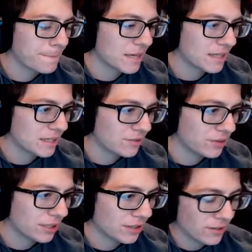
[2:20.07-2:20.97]
I guess if we
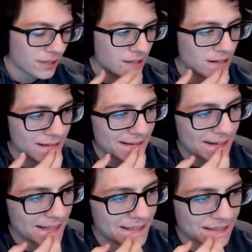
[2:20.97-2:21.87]
think they're gonna
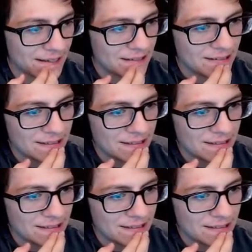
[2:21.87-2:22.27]
attack into that.